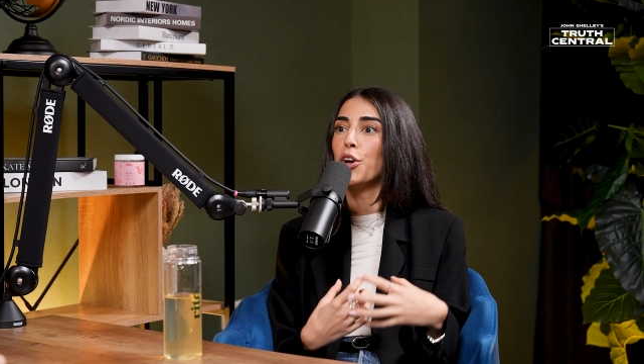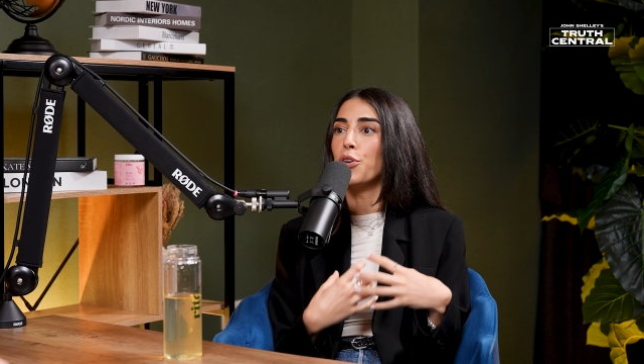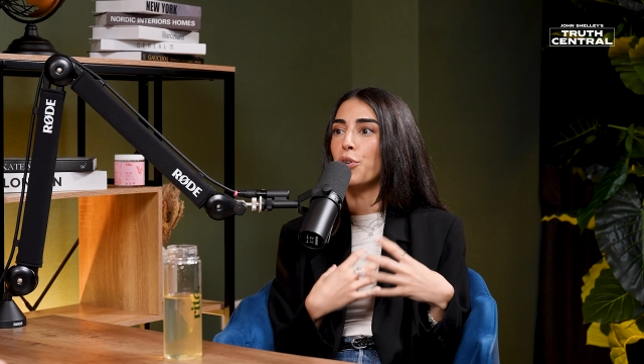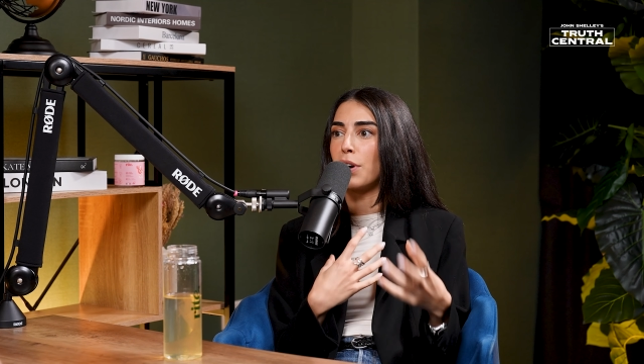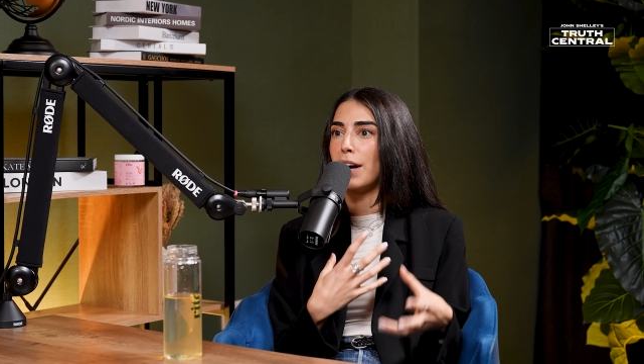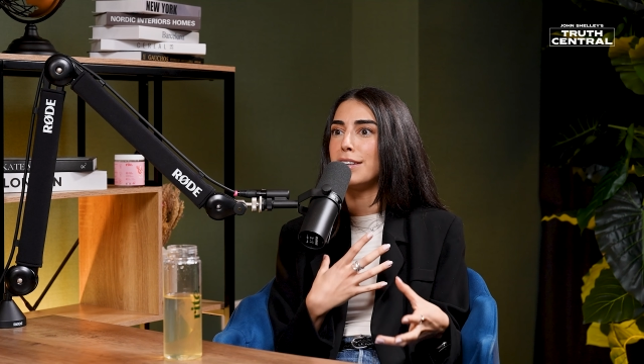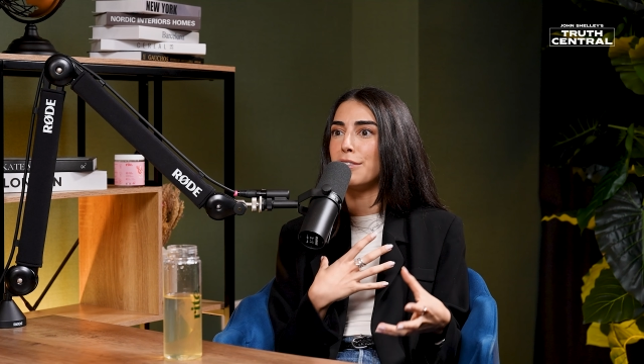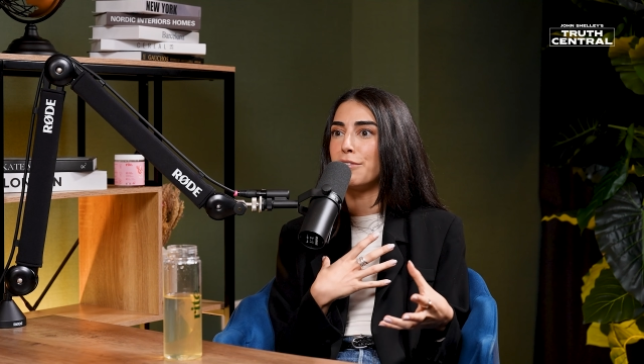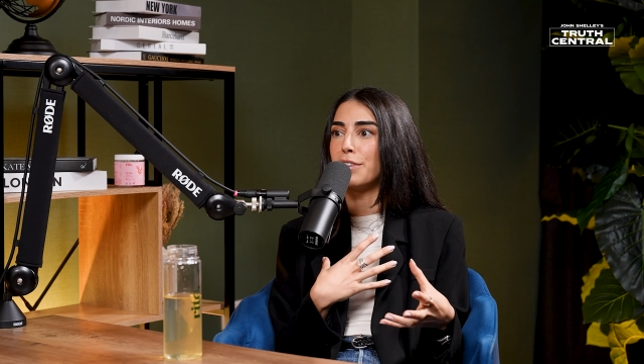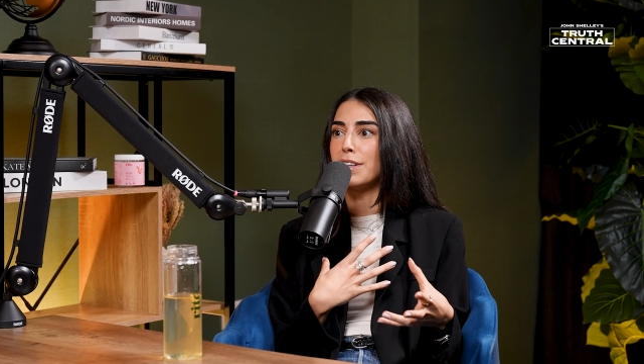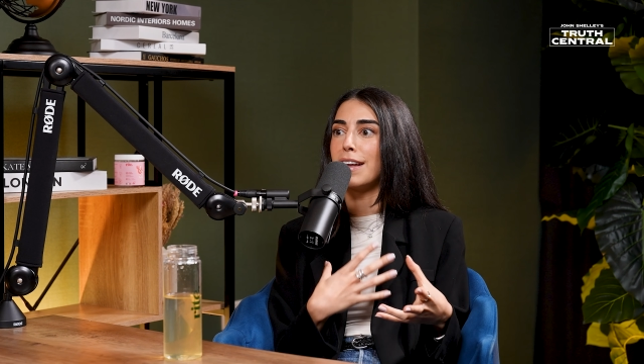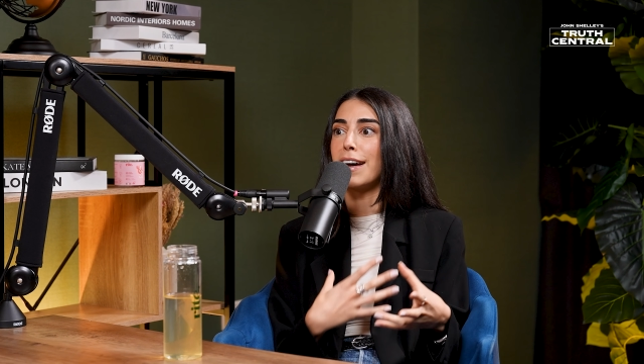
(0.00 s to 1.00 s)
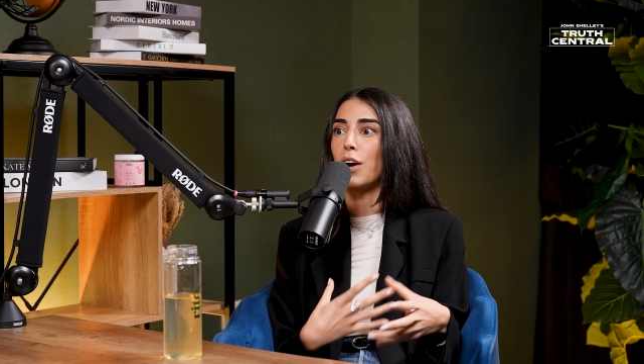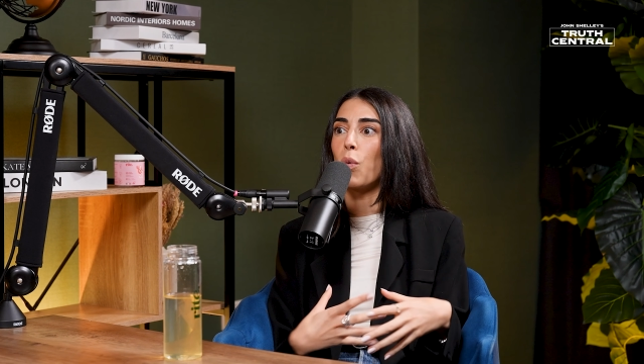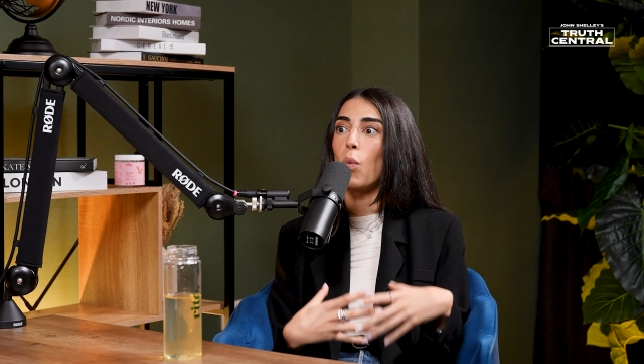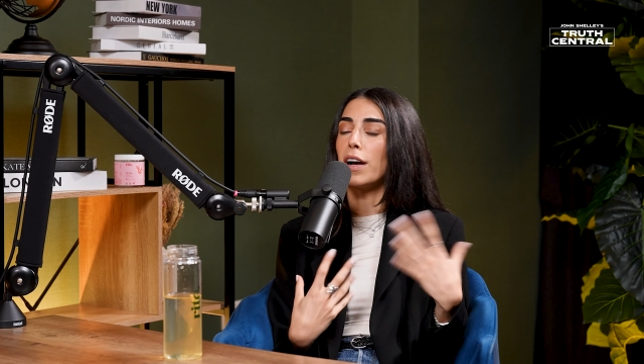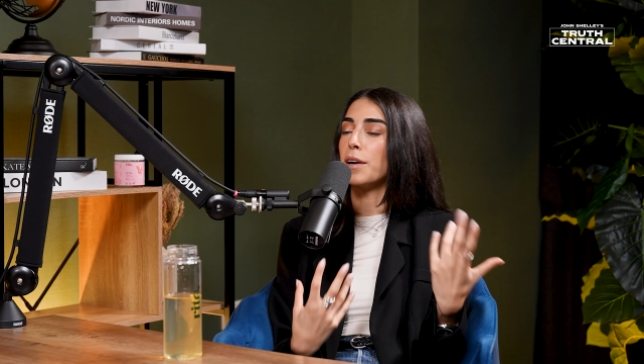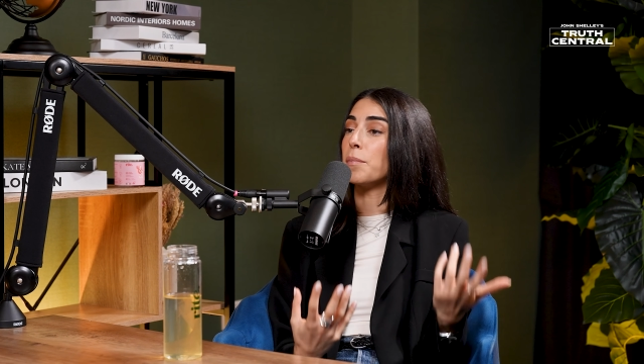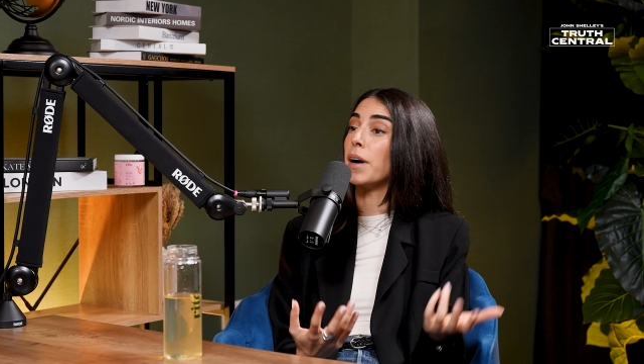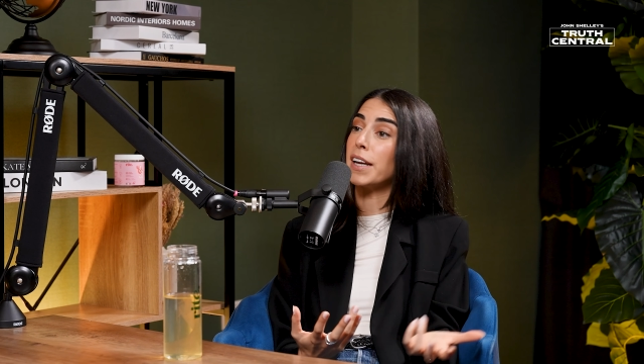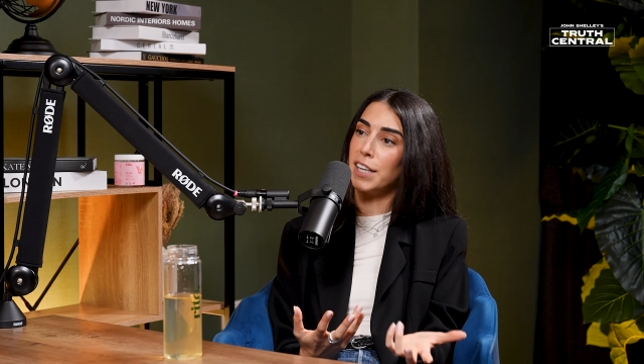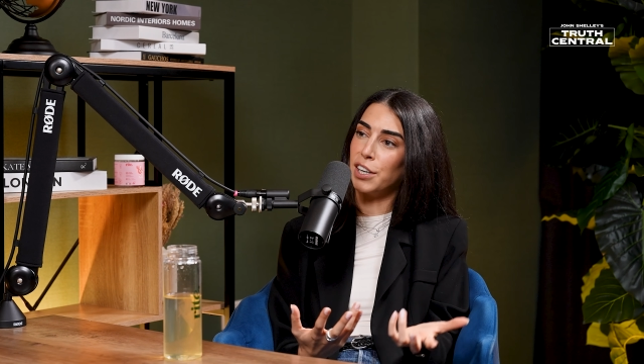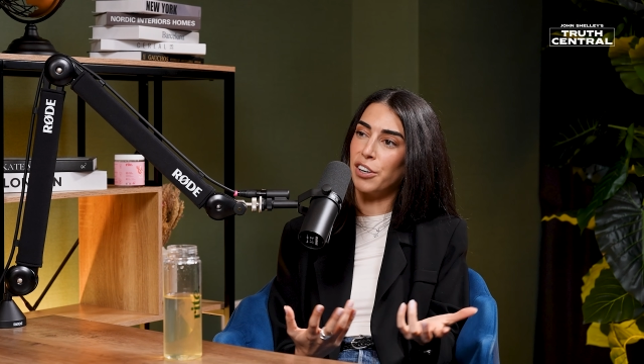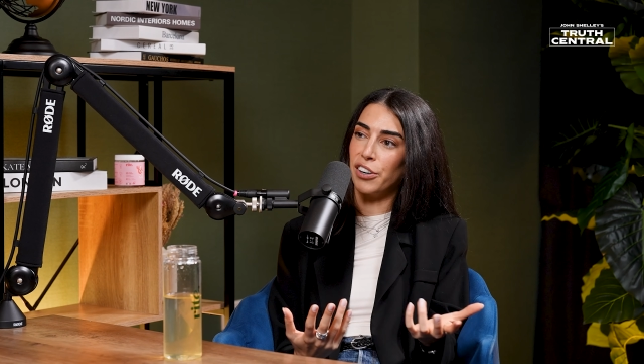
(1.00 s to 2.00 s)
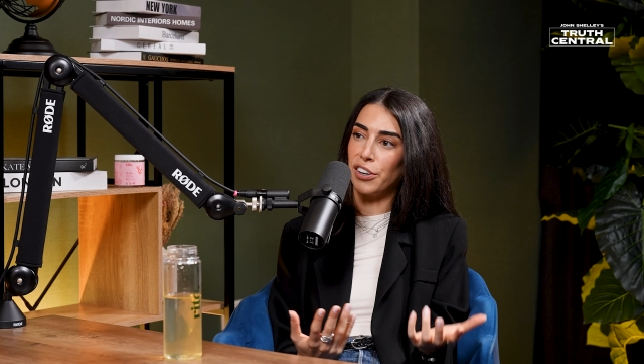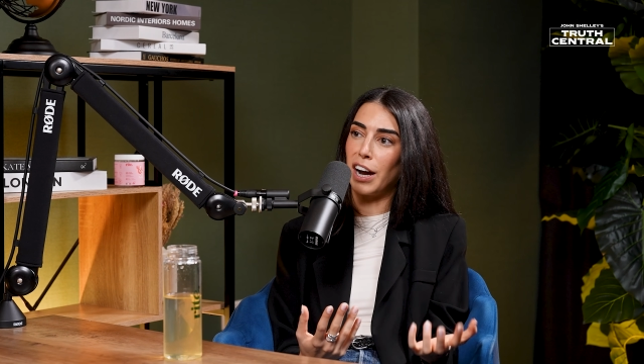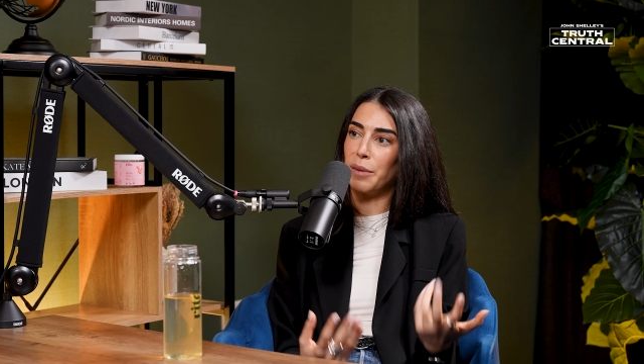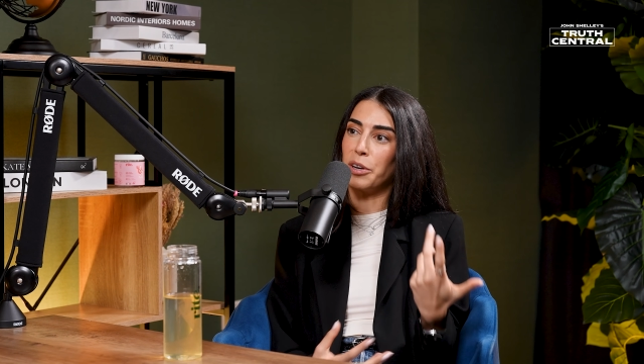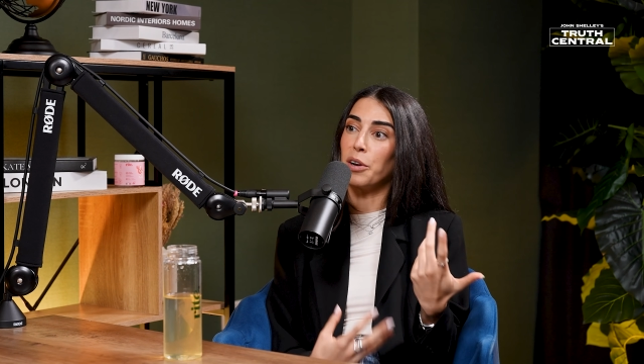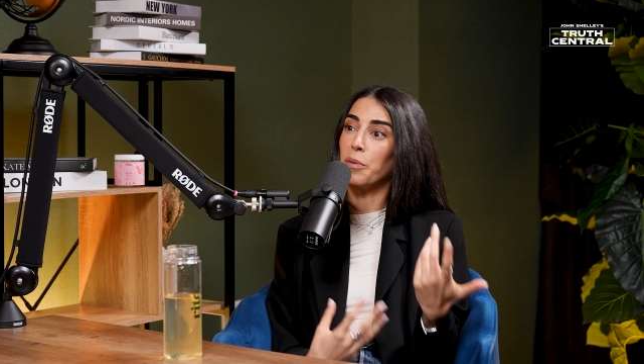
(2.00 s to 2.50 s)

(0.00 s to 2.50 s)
You kind of feel like, why am I here? I'm an